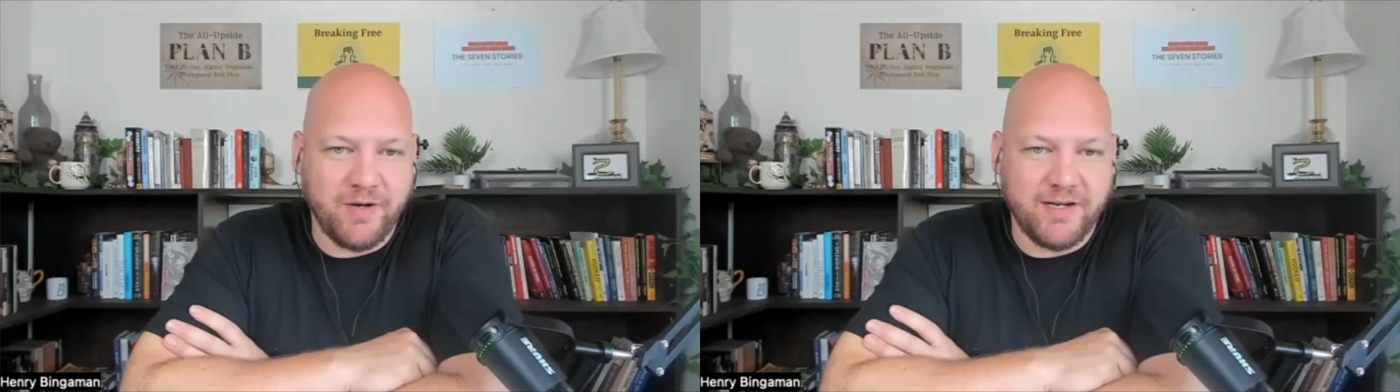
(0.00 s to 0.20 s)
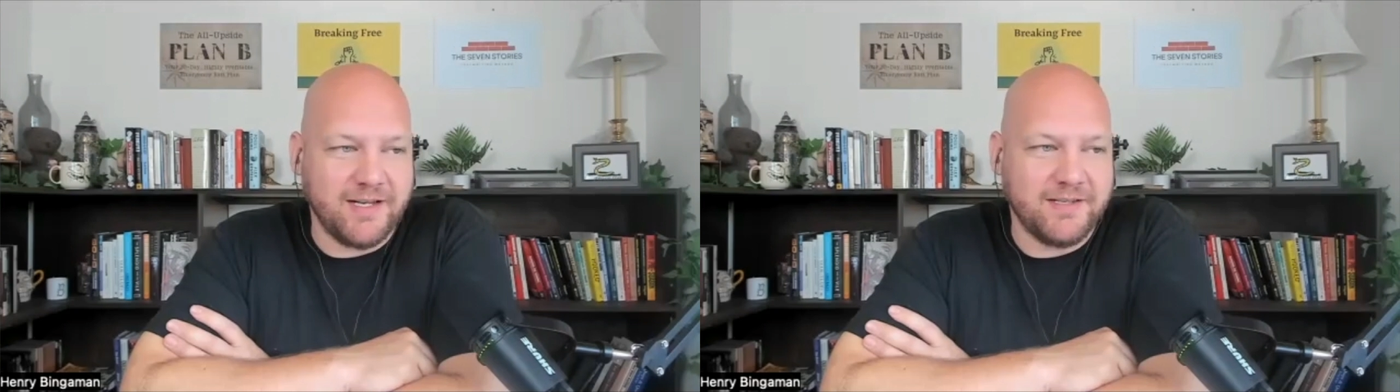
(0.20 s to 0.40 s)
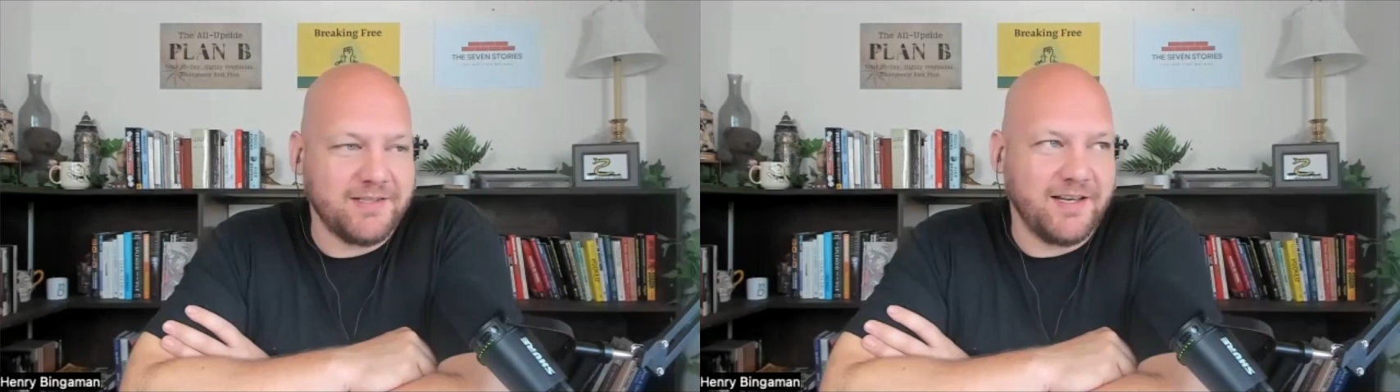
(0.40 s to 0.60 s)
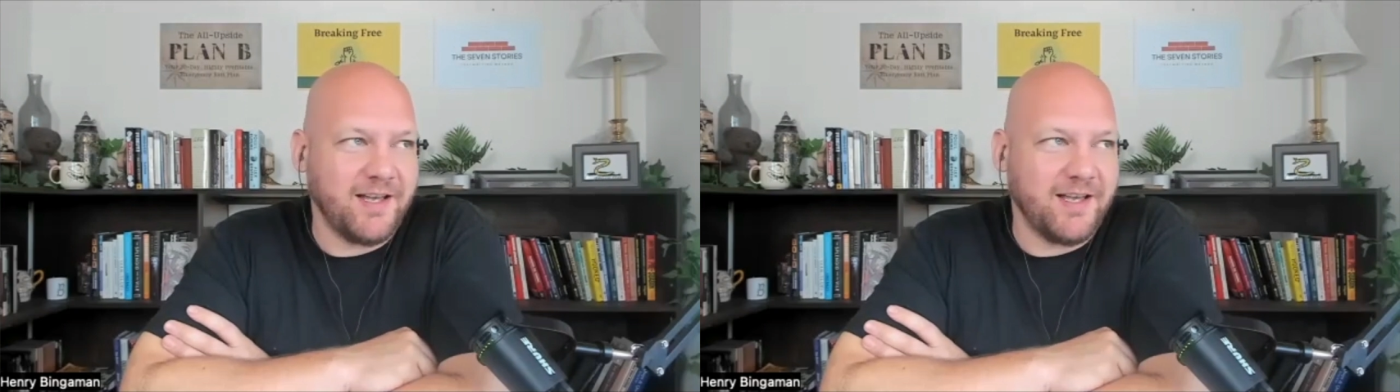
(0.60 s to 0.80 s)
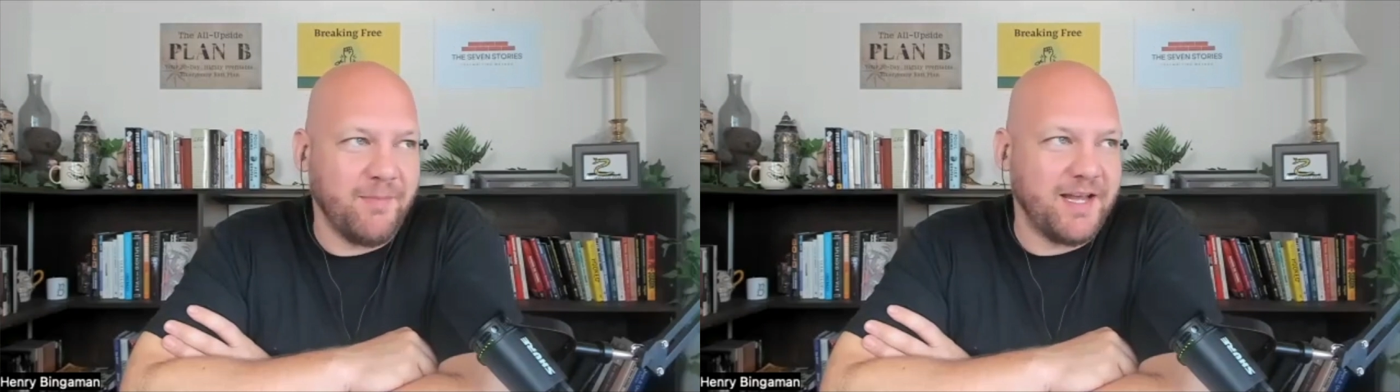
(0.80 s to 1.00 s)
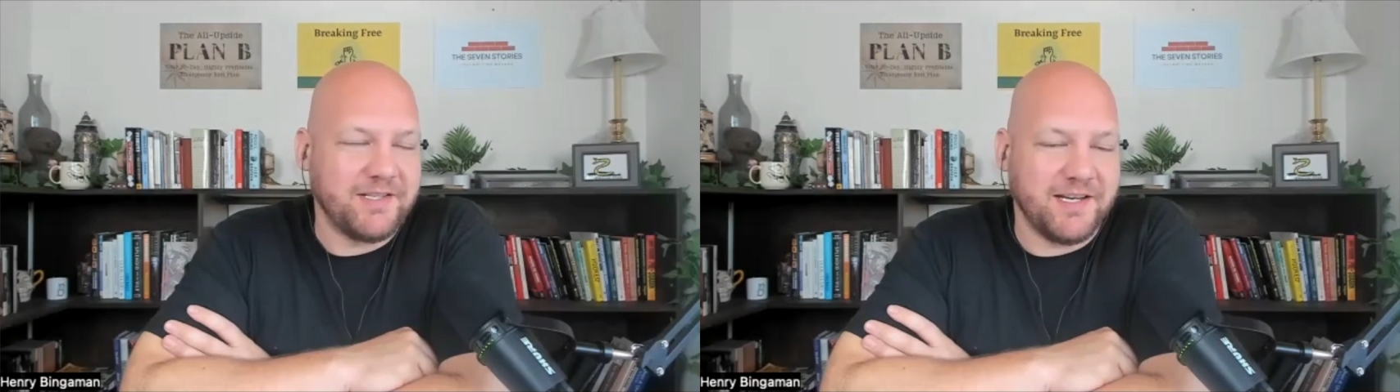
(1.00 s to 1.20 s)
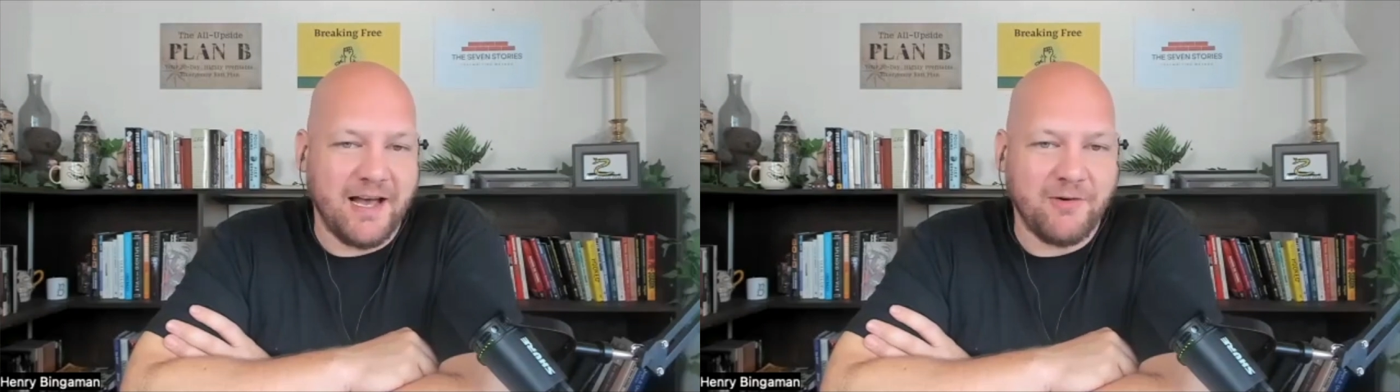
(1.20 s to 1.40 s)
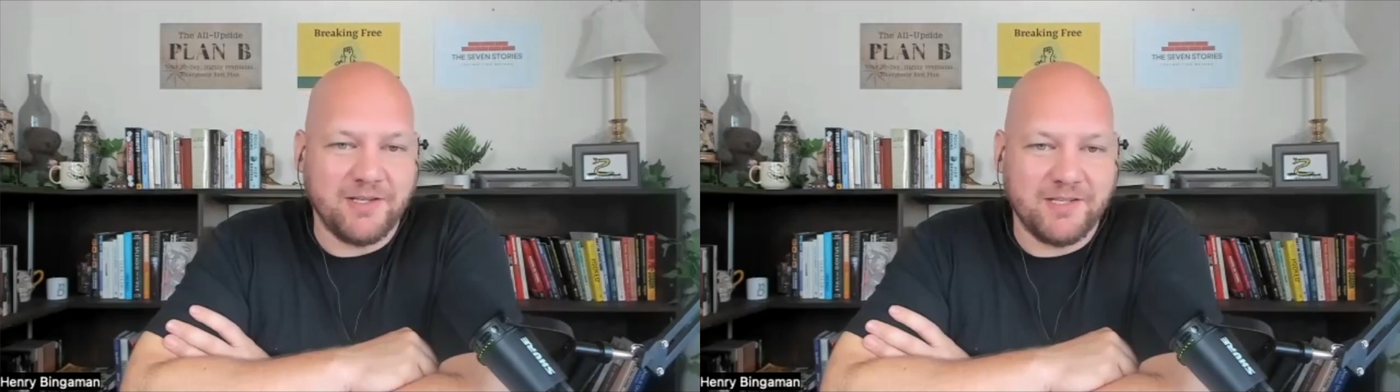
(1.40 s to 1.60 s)
but it's amazing
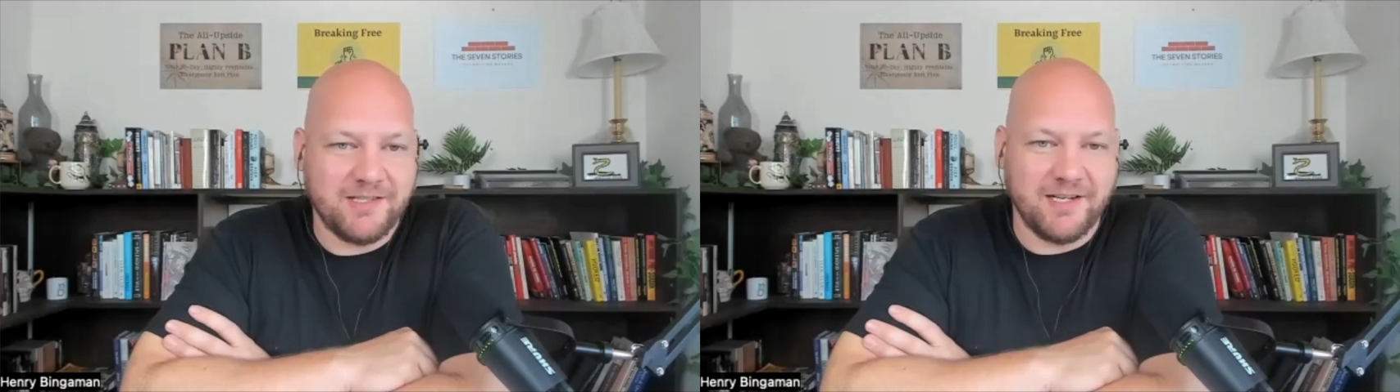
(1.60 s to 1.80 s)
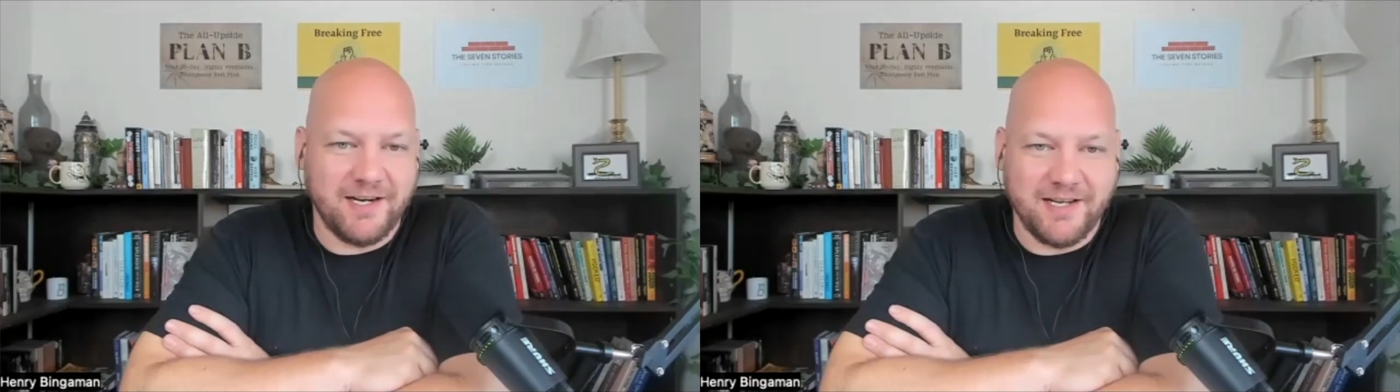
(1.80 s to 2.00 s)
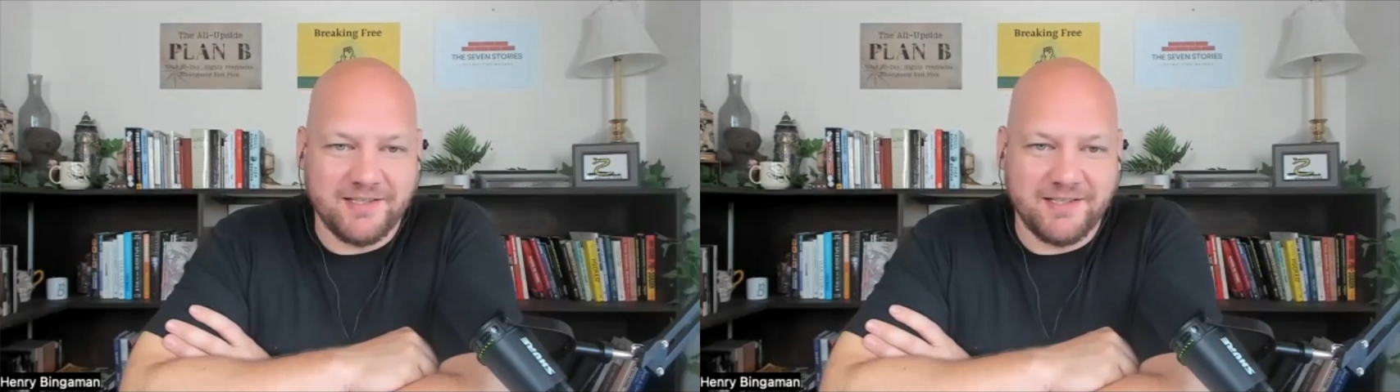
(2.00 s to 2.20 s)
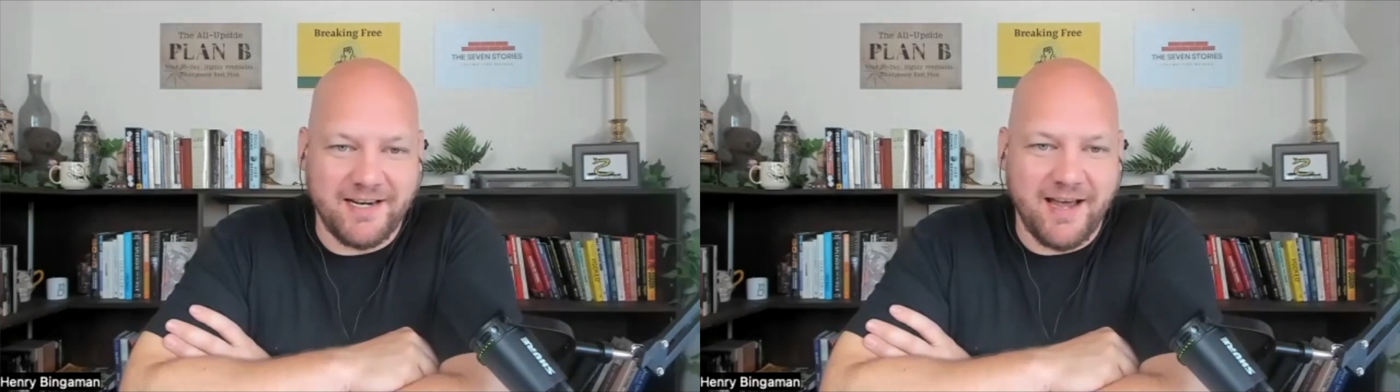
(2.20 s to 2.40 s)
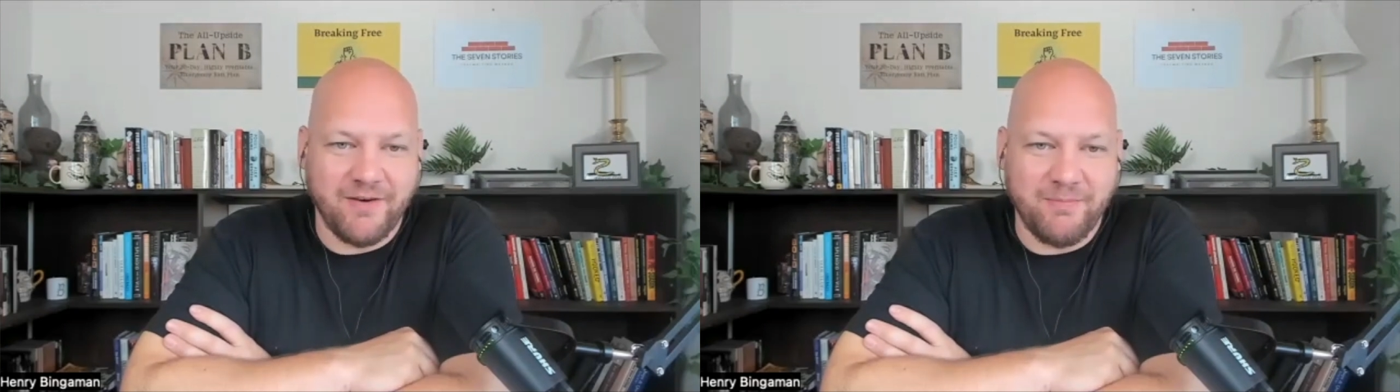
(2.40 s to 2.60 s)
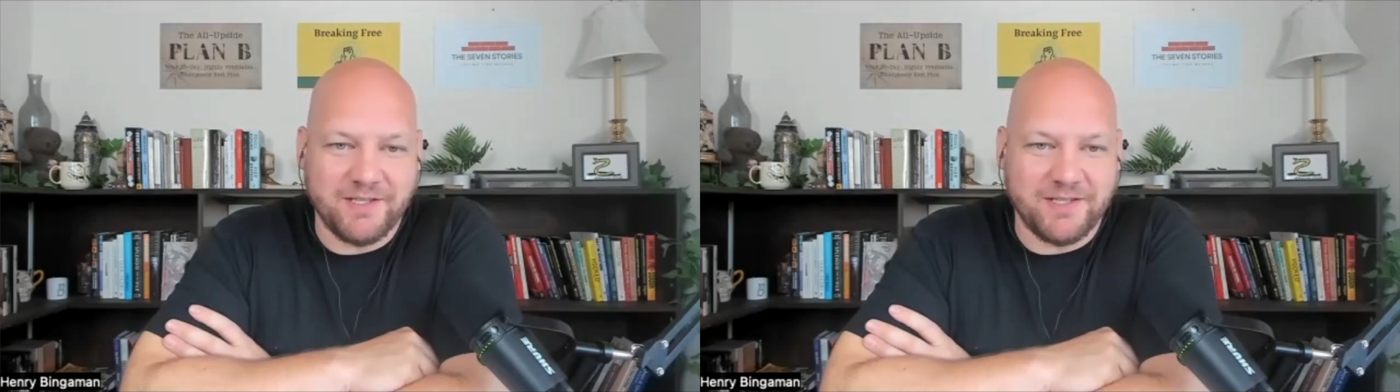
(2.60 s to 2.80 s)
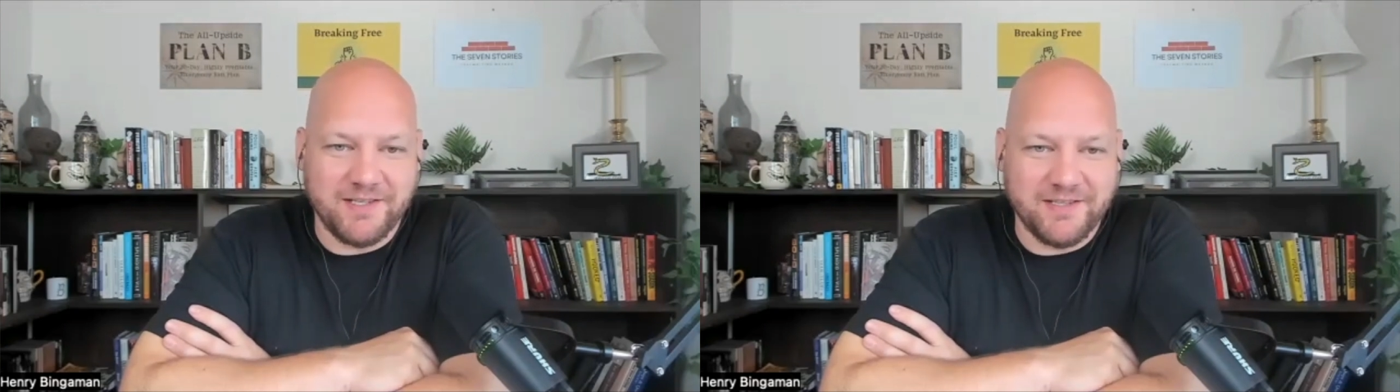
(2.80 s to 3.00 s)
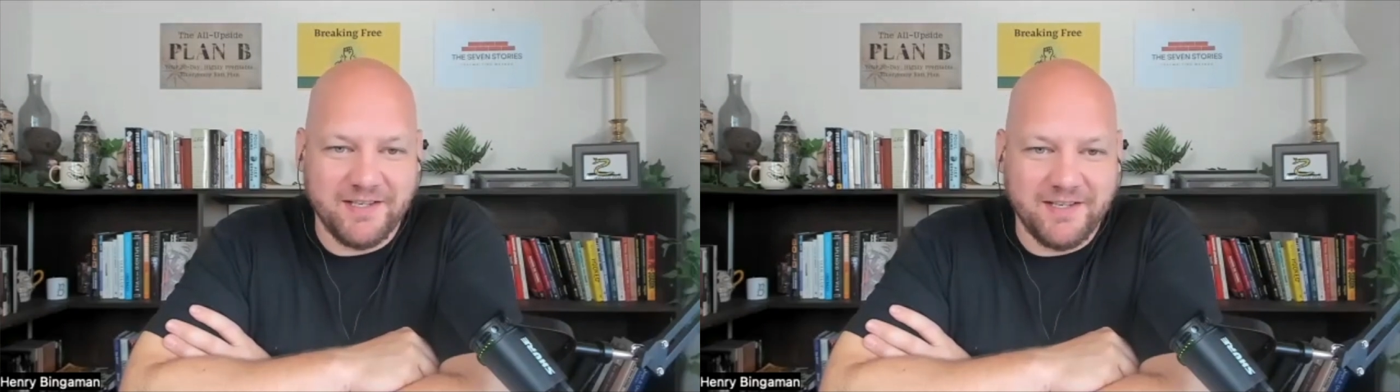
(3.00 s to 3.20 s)
how consistent it is in every
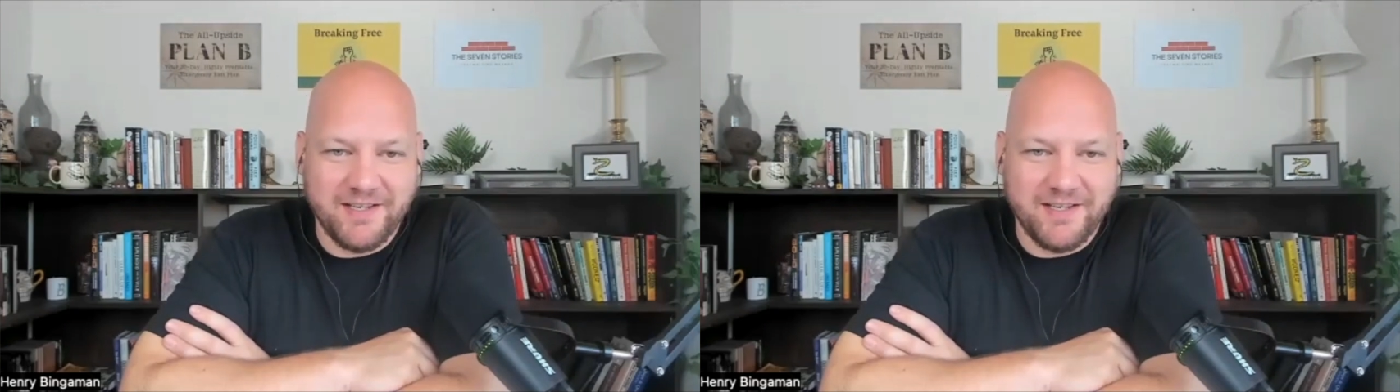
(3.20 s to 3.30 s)
business.